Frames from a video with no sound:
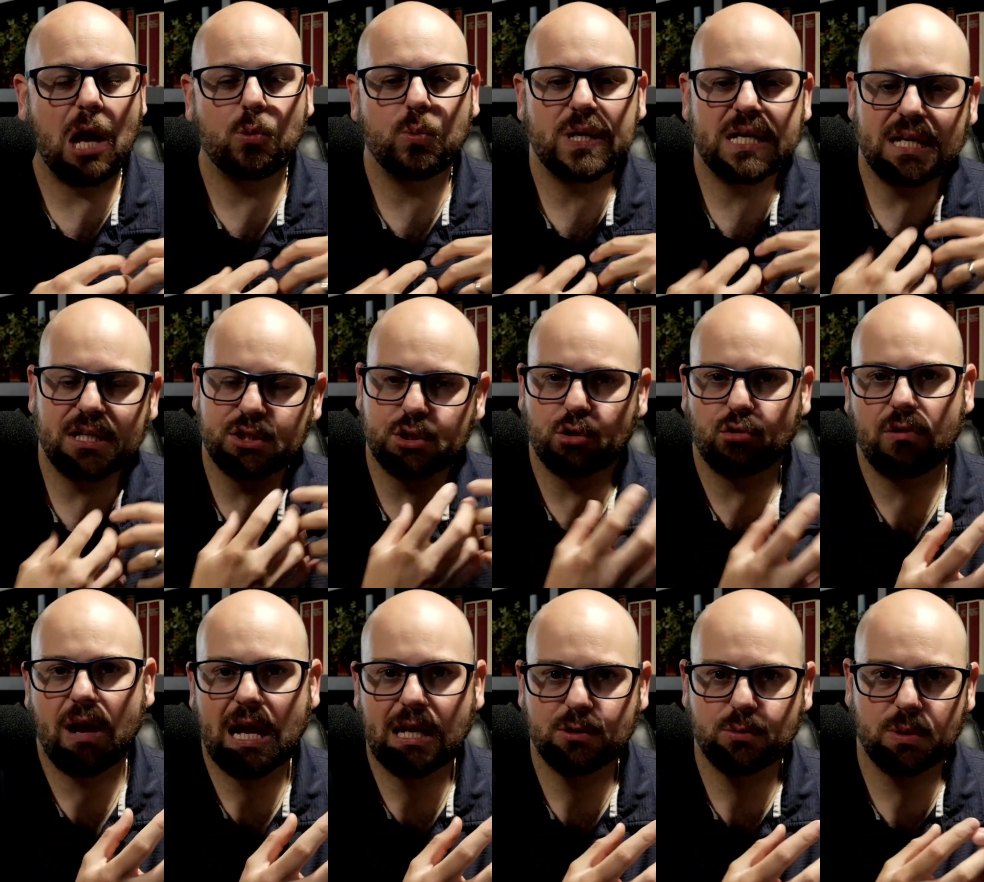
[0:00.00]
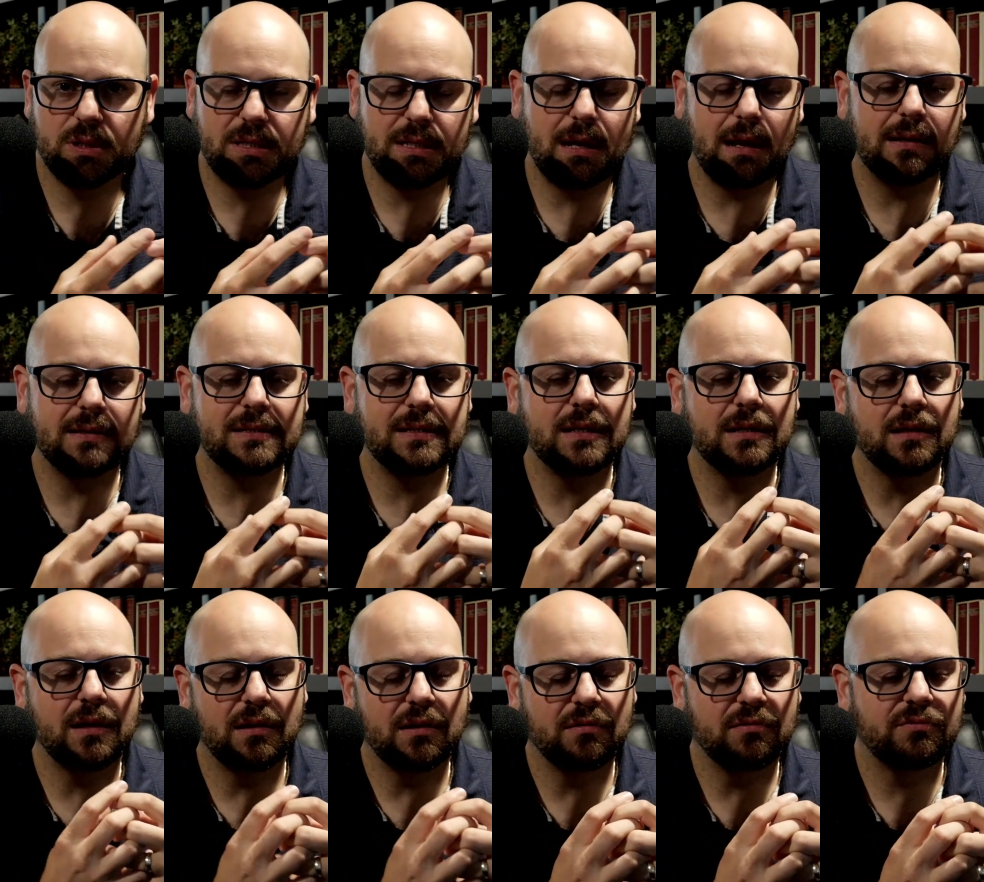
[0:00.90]
we interact with the
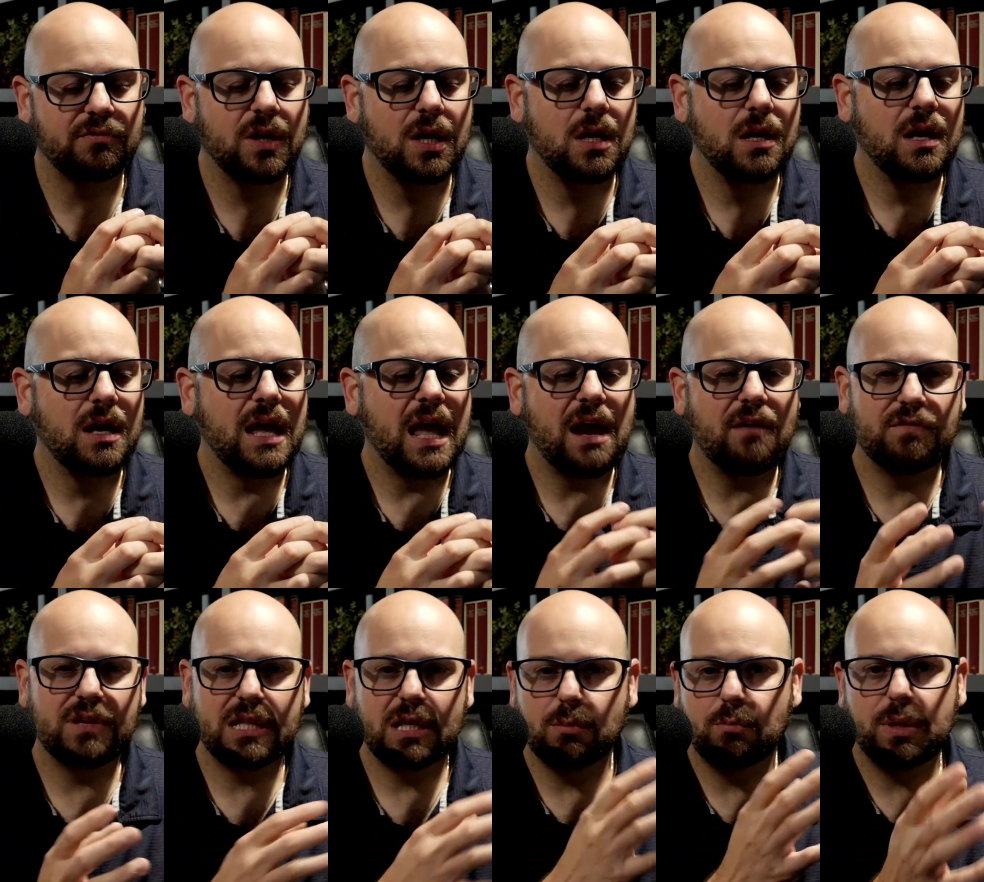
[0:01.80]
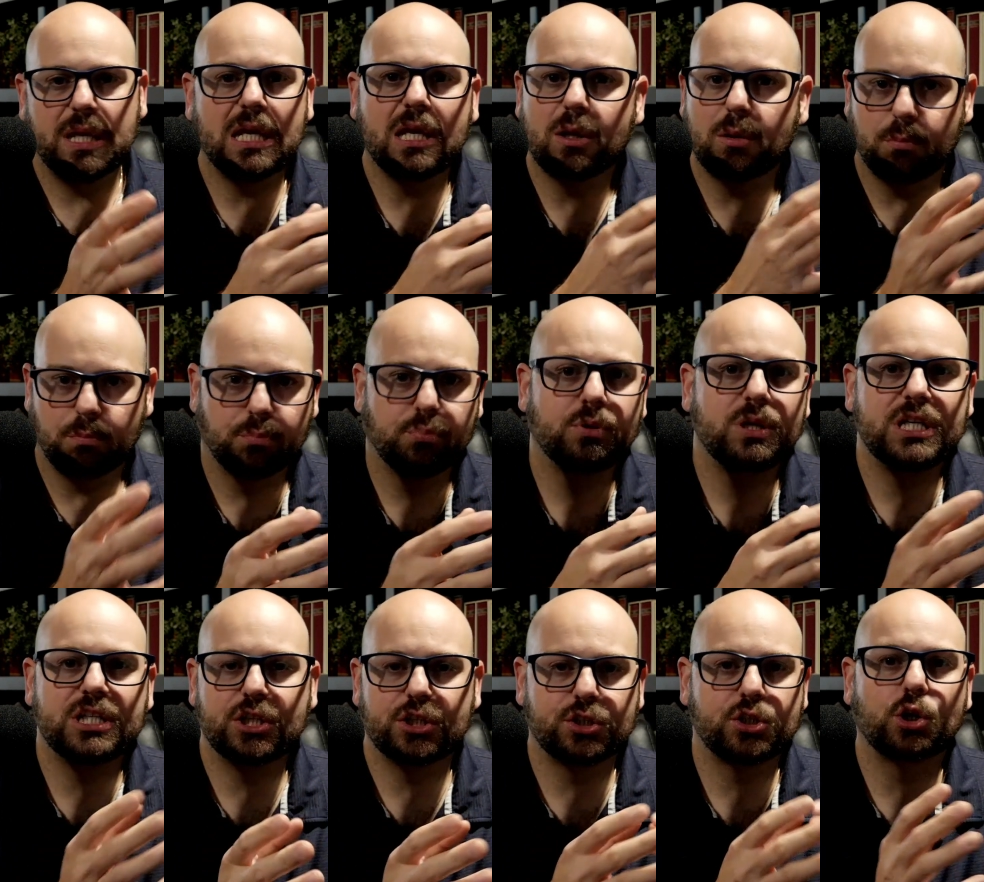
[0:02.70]
idea of everything being
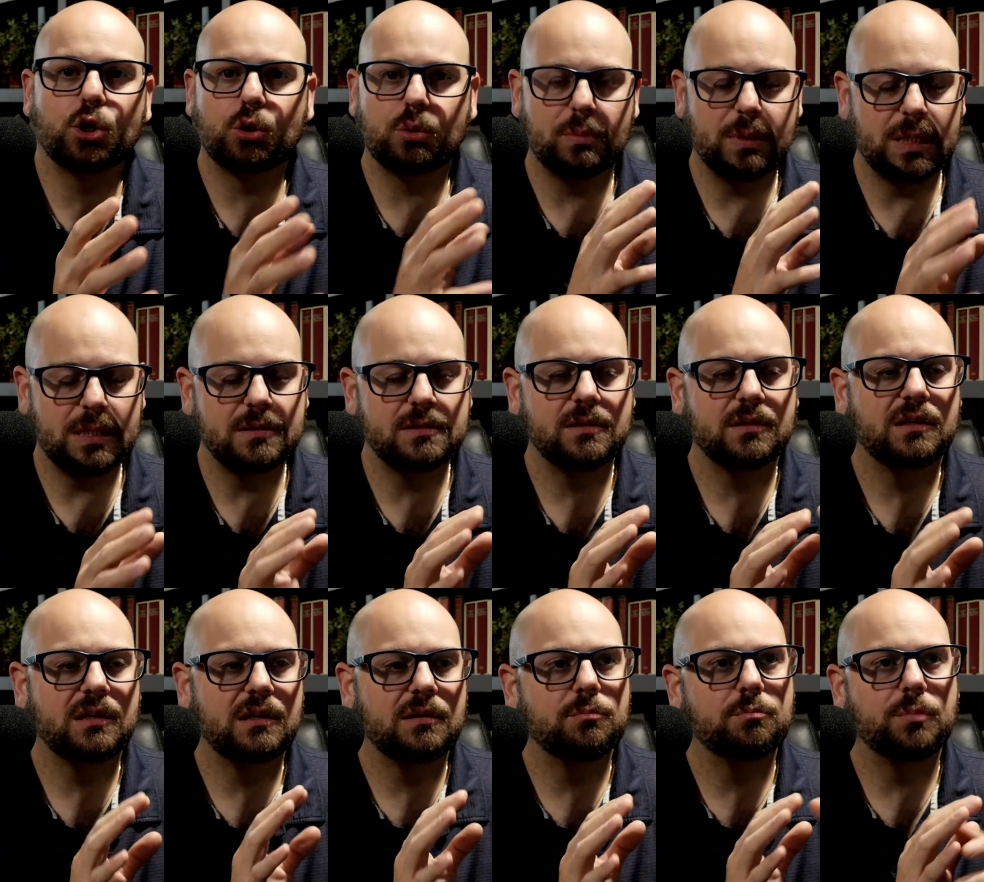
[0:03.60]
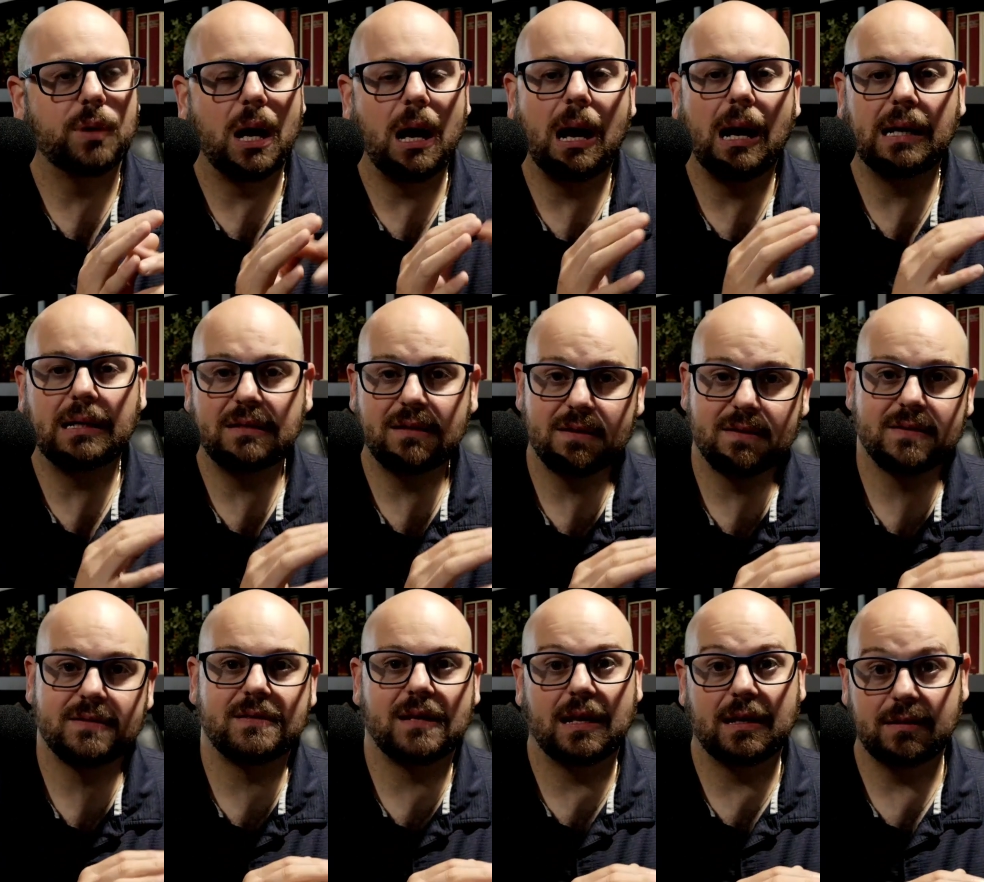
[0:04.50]
predetermined behind
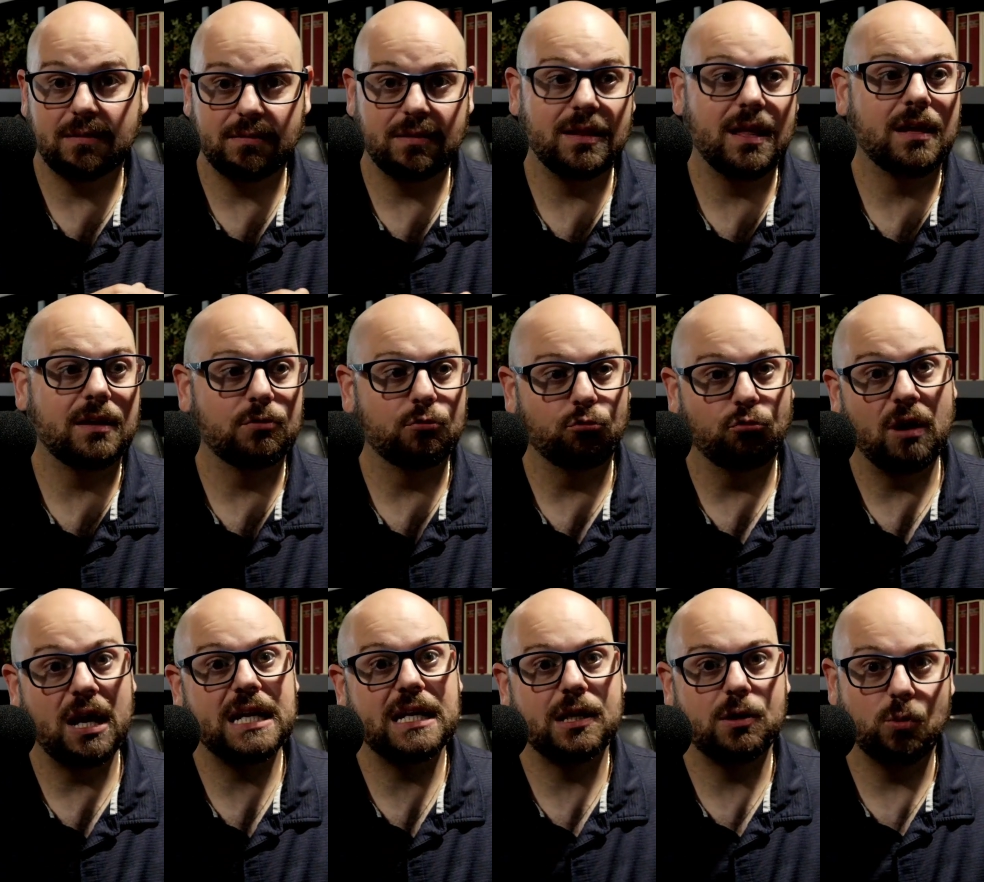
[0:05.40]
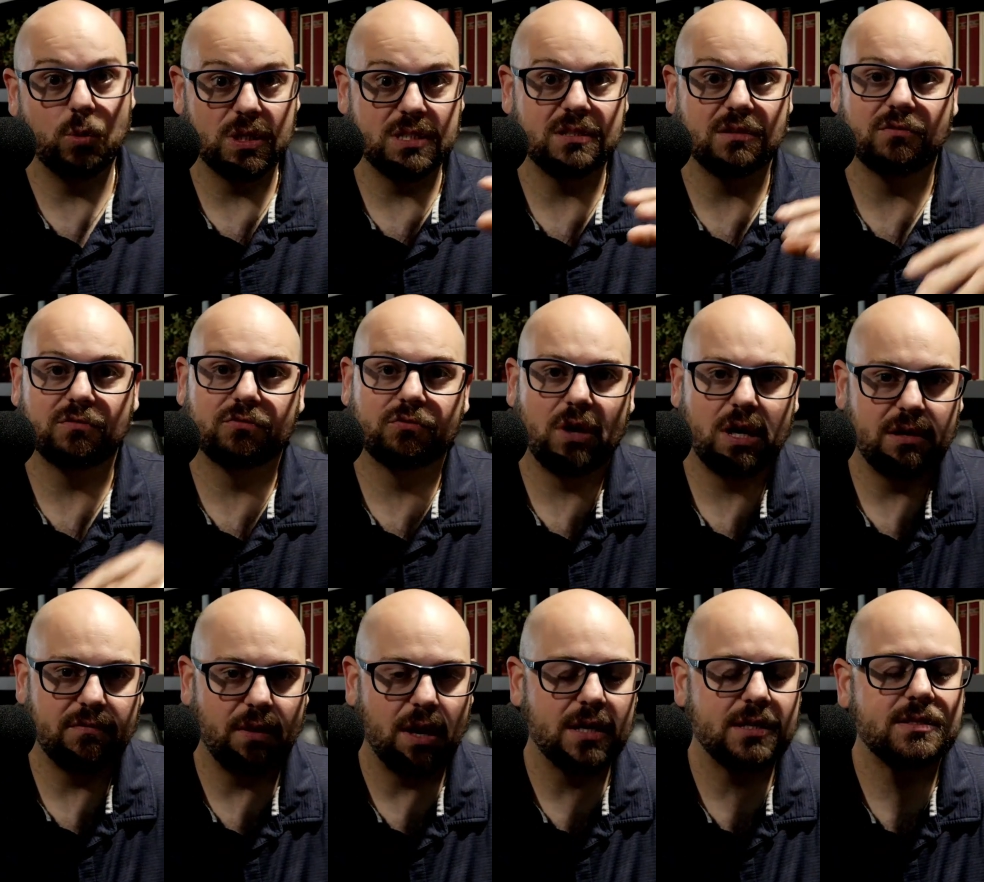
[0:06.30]
us and then writing what's in
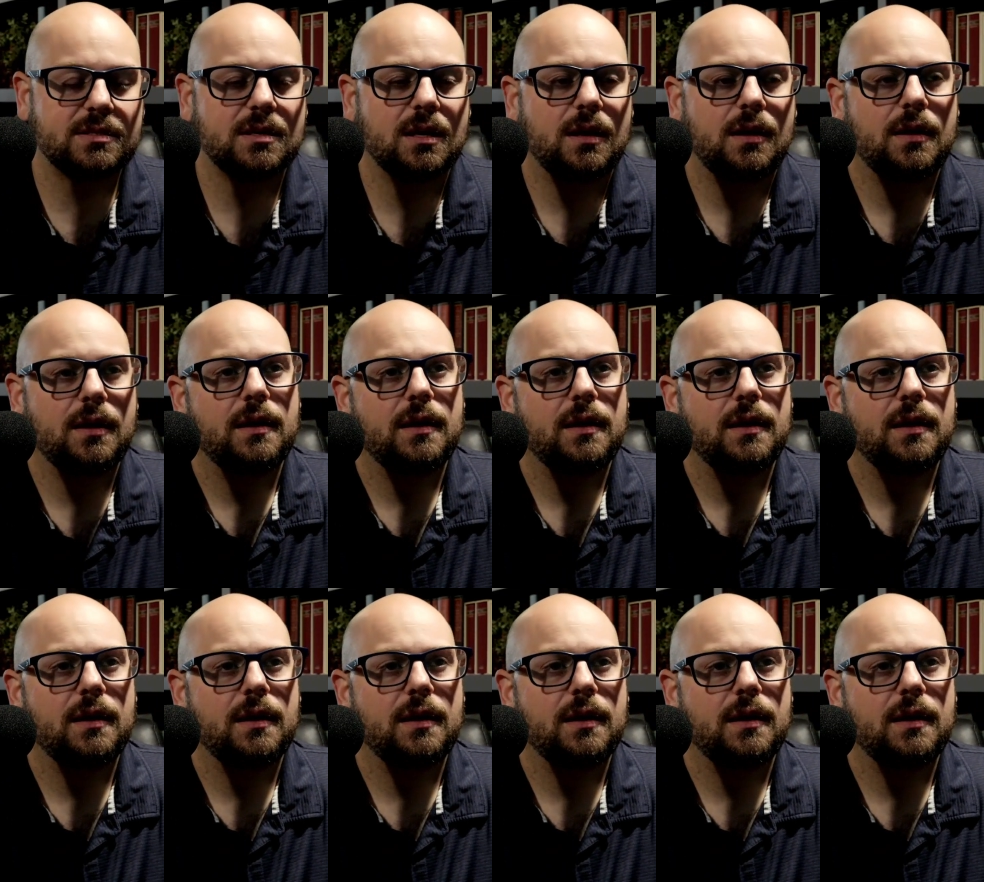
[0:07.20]
front of us.